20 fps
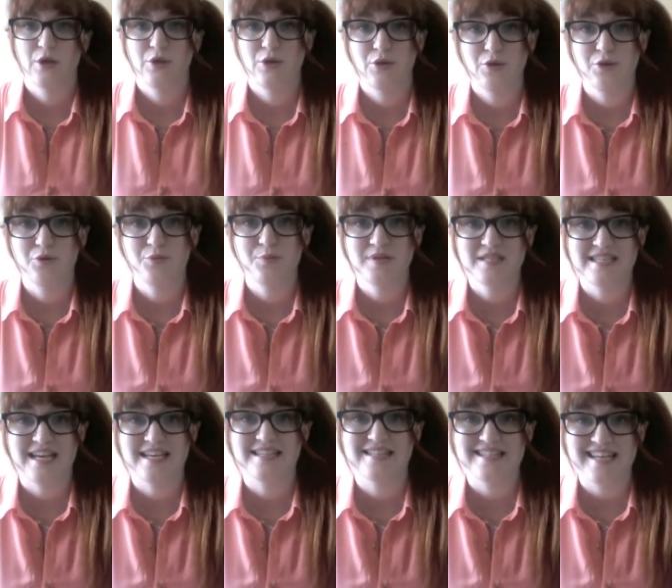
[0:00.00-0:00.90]
You
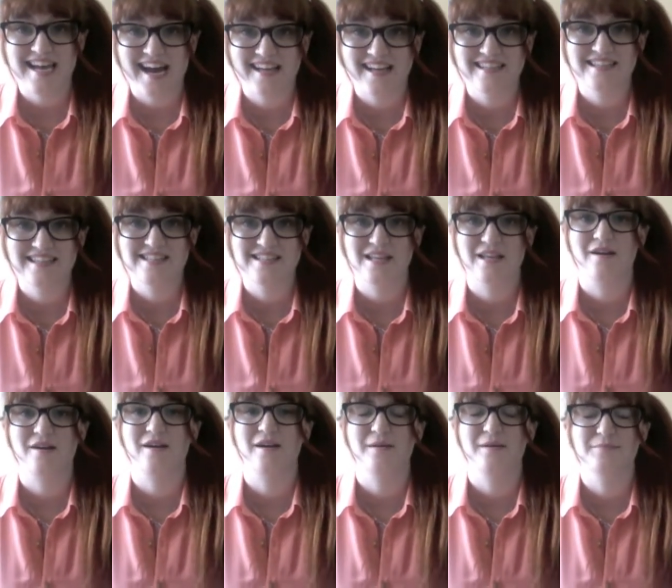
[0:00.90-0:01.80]
possess talents that
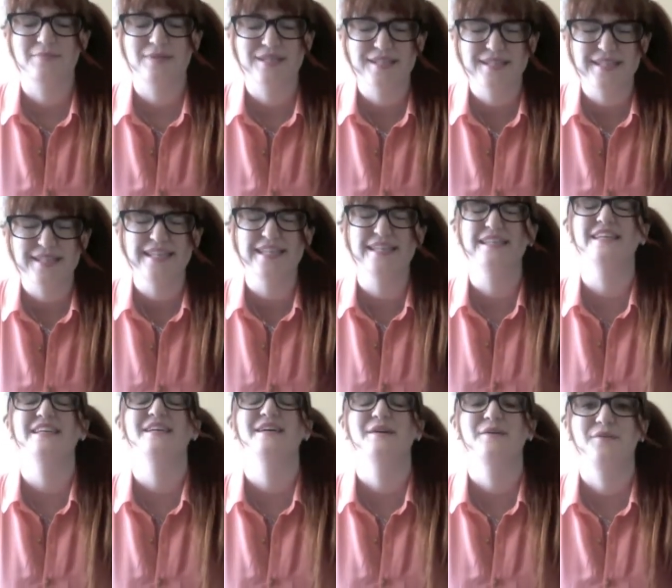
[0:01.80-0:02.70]
are
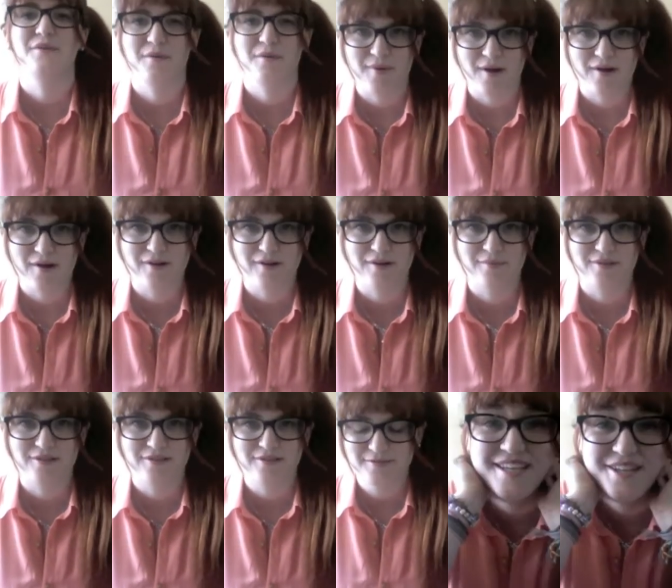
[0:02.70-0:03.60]
completely
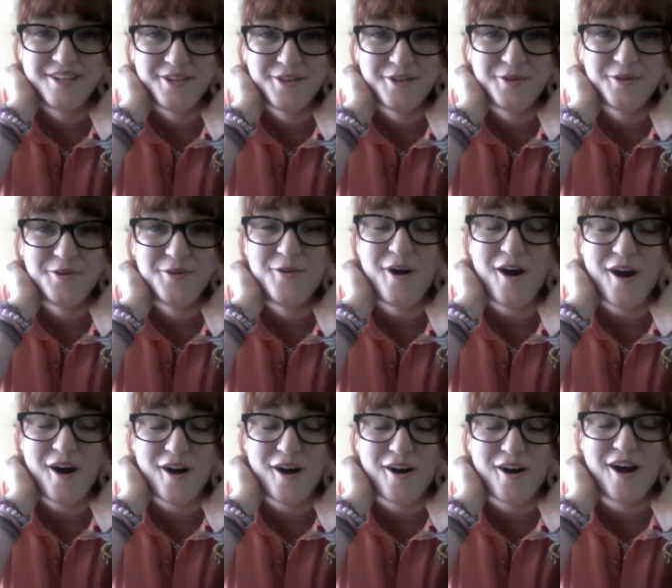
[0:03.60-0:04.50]
remarkable. You
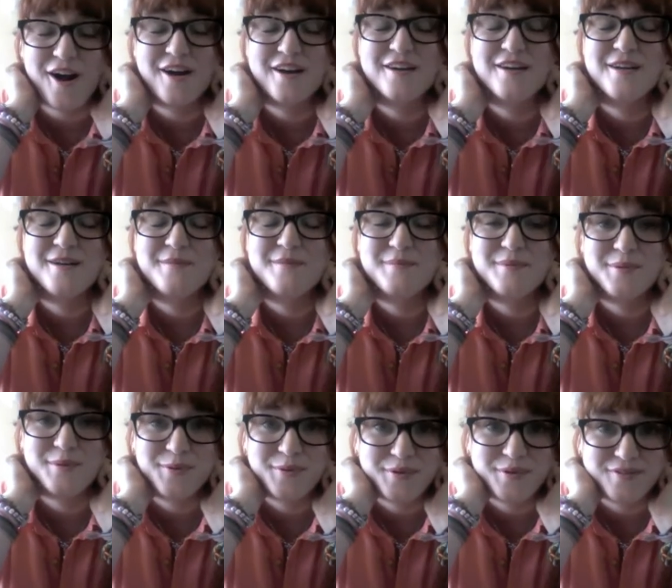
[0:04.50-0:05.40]
are
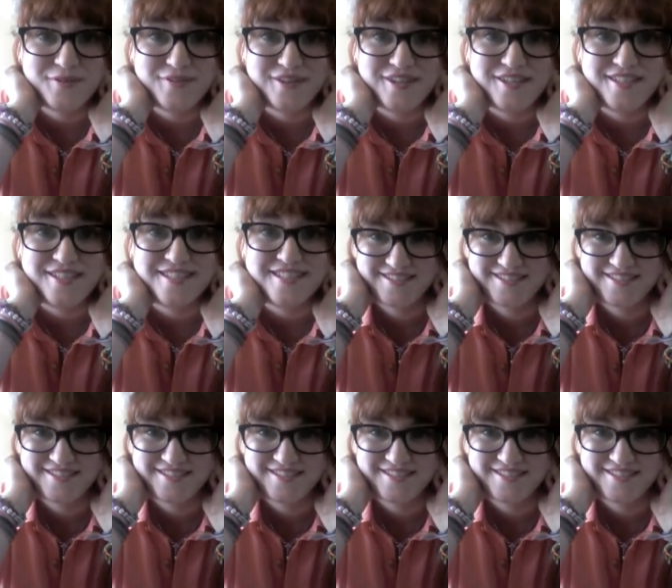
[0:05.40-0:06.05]
beautiful.